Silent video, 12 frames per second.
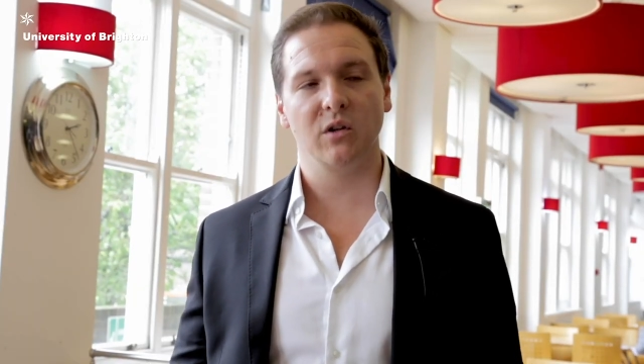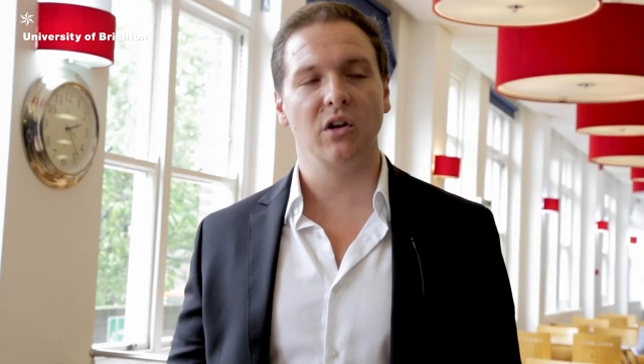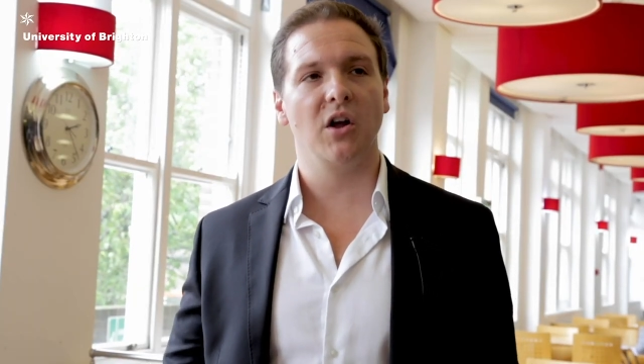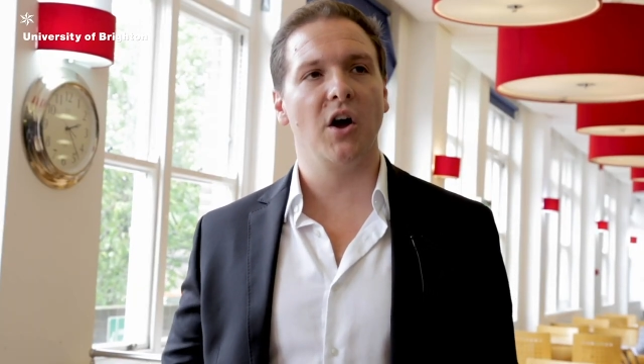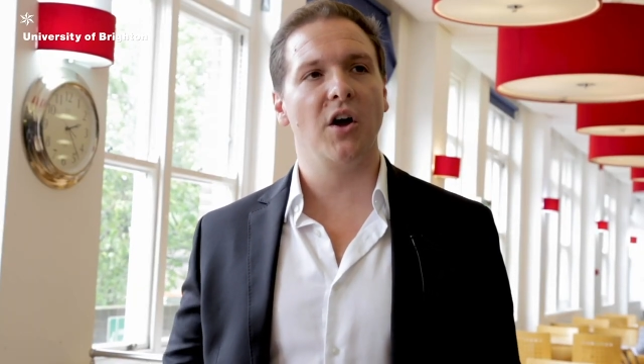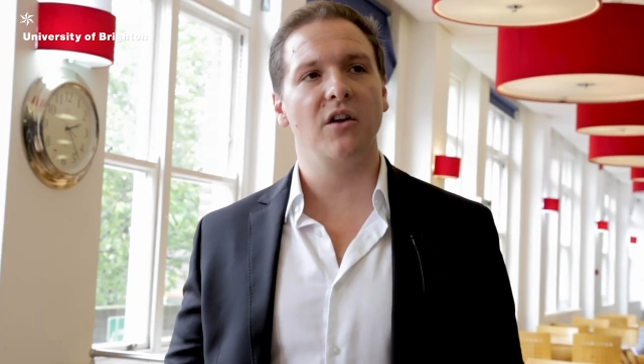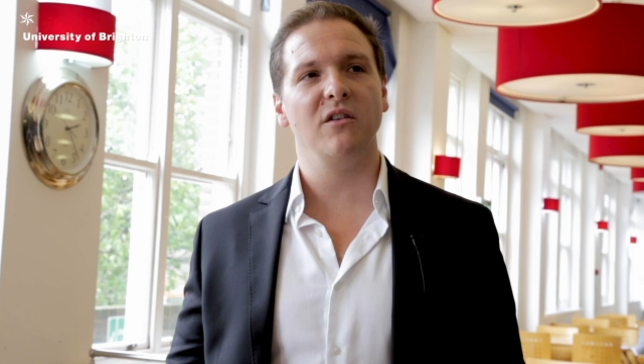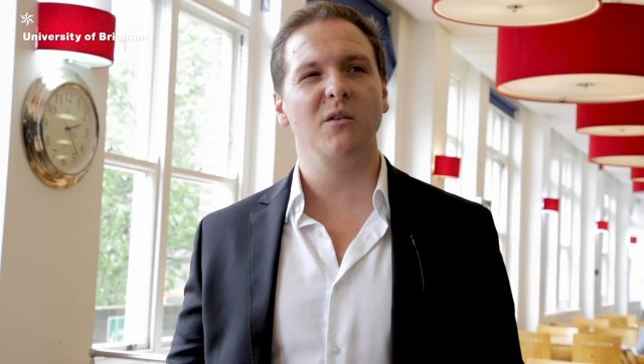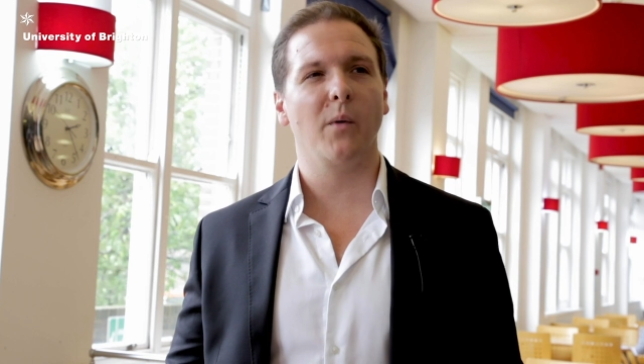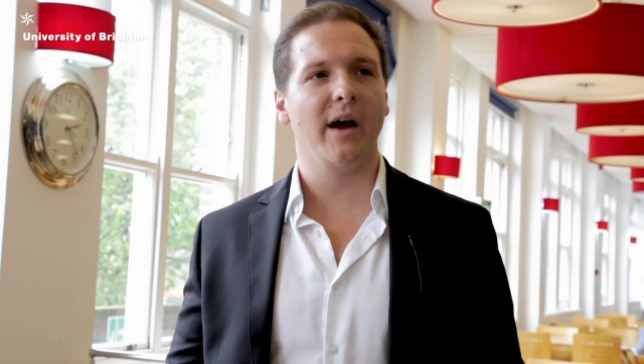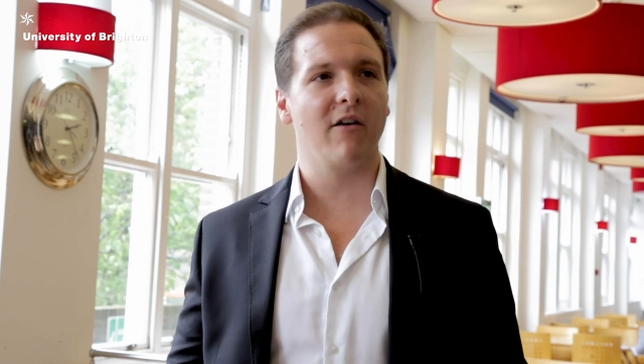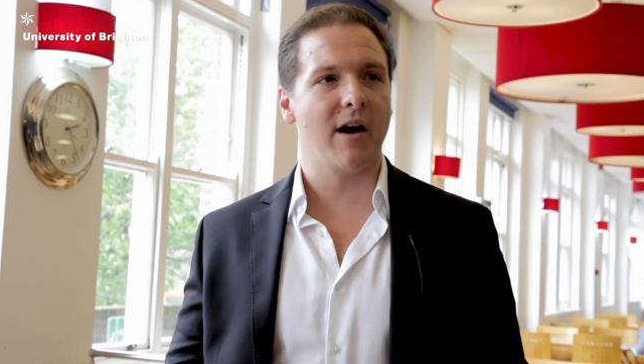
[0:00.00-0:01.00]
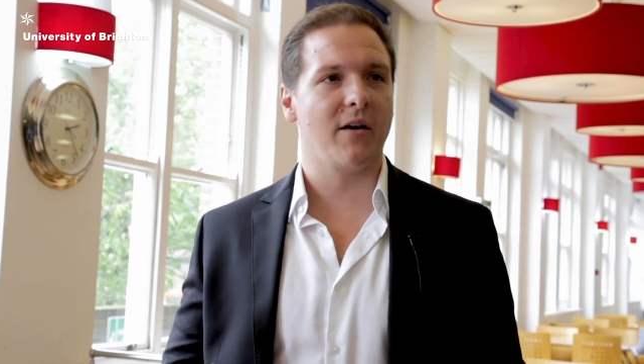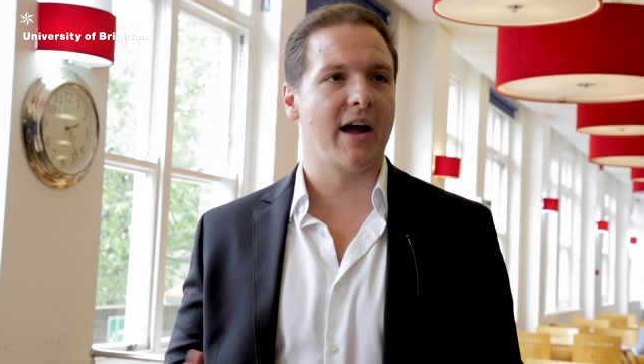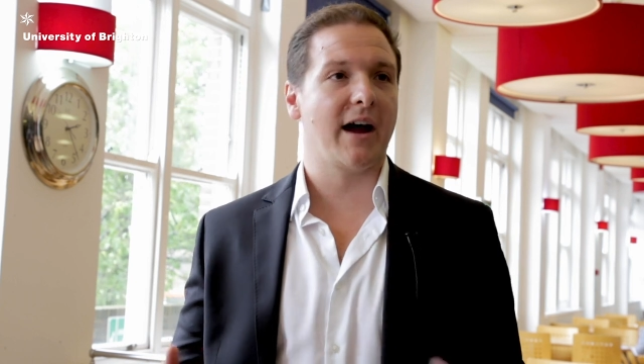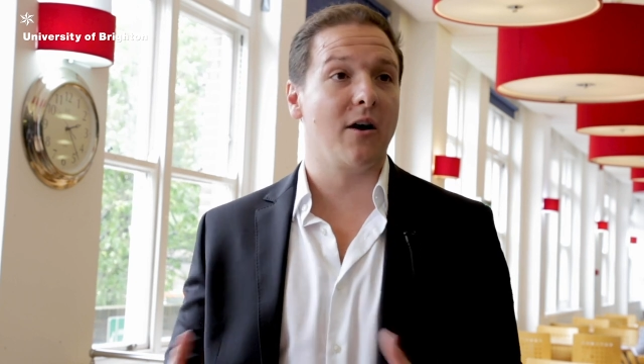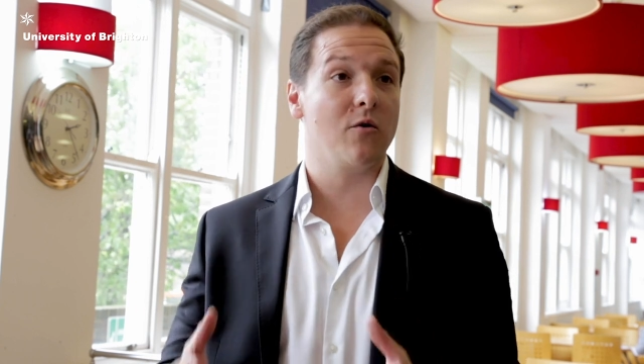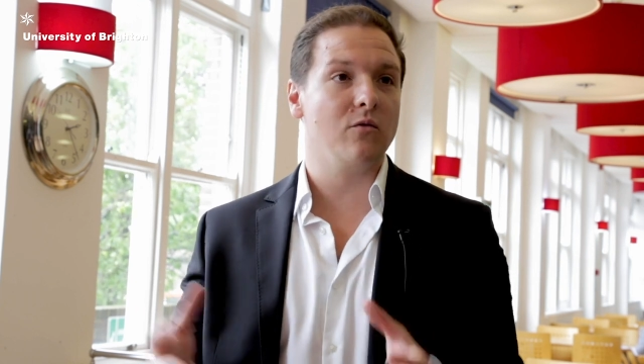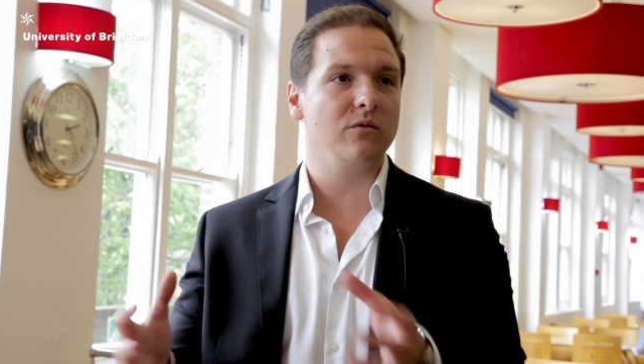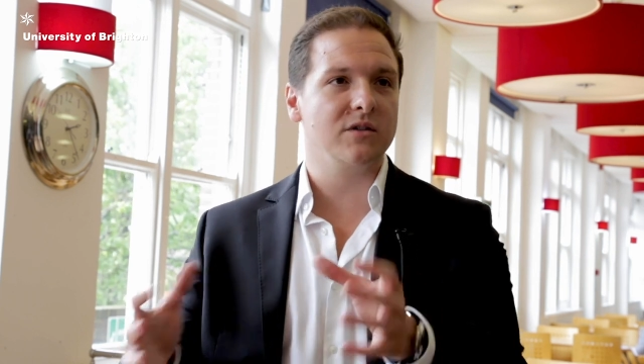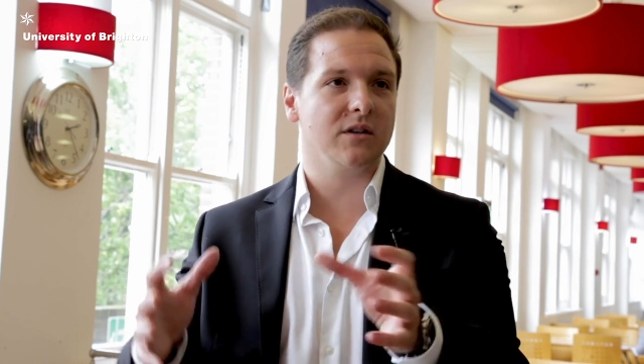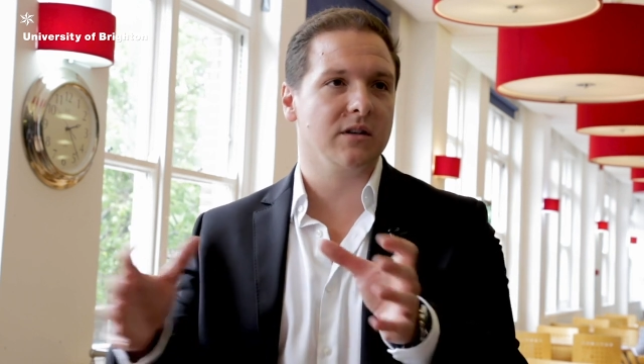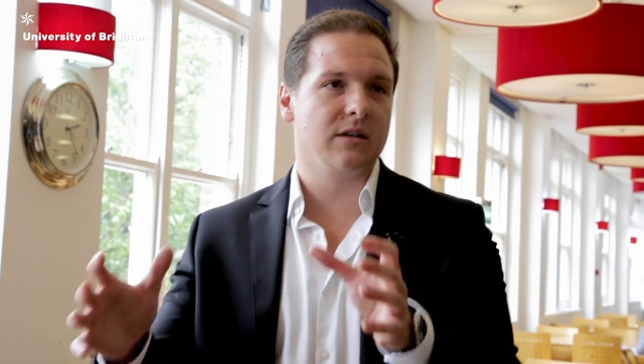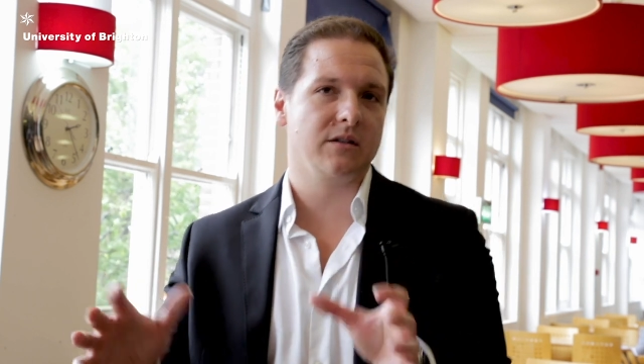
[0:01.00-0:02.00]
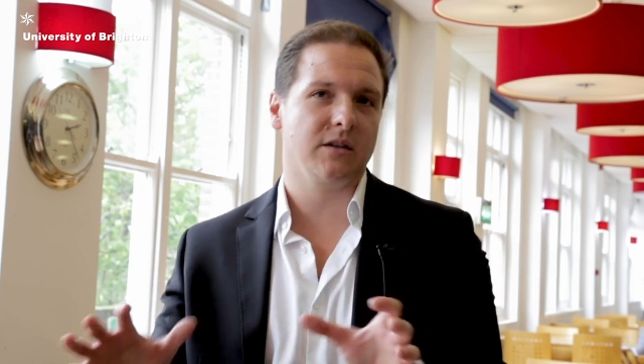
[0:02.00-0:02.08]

you learn your way around how to,